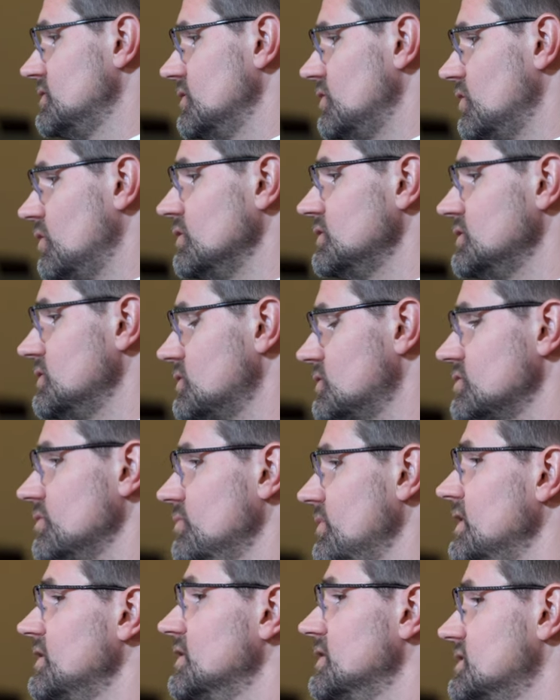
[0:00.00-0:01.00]
also
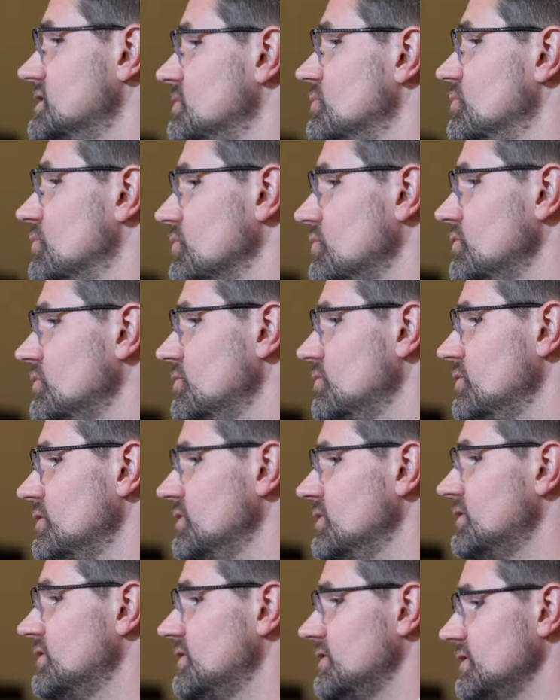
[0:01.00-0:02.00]
tremendous
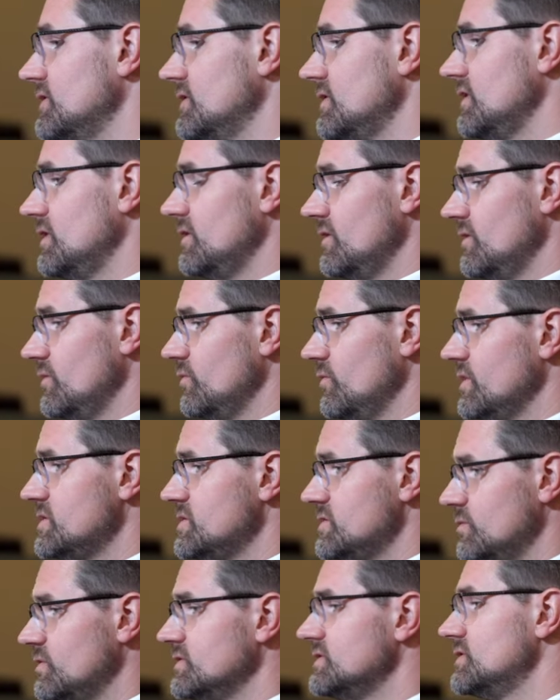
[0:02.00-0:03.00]
improvement,
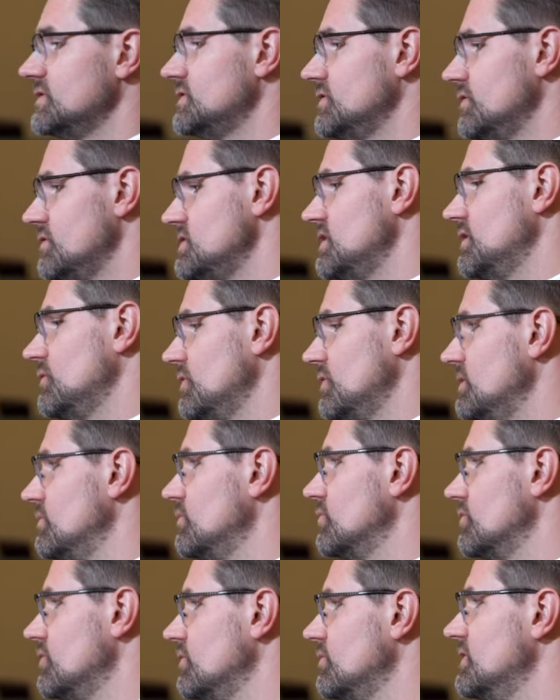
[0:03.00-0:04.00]
which was associated with
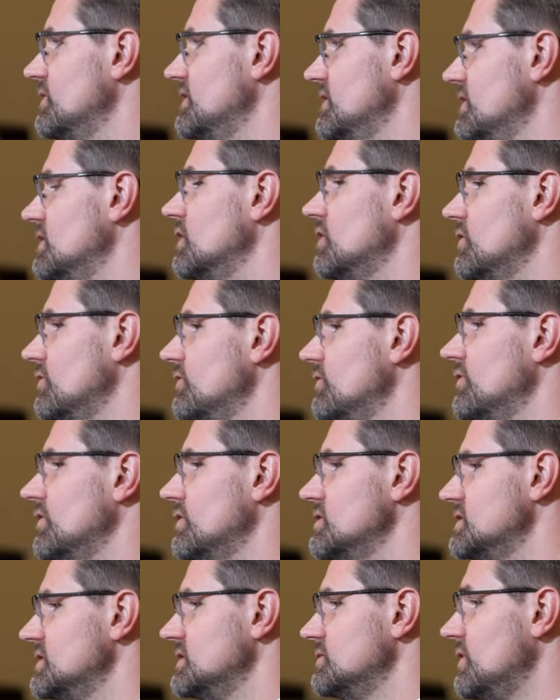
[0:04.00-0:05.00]
improvement in the lung
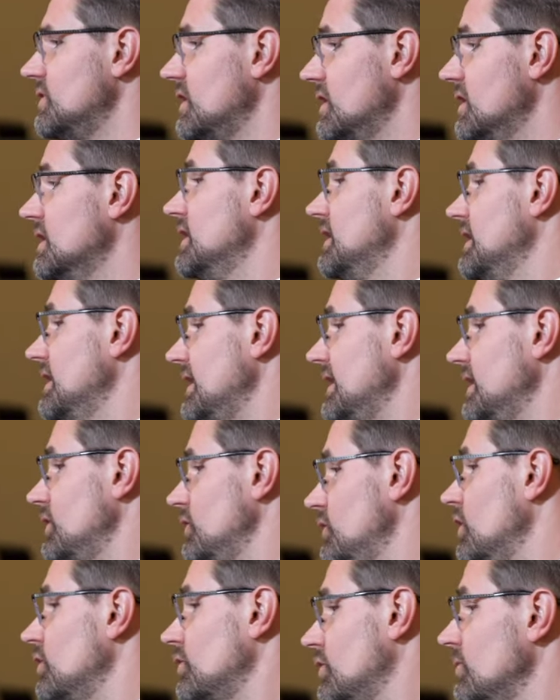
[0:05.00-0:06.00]
function as well. Not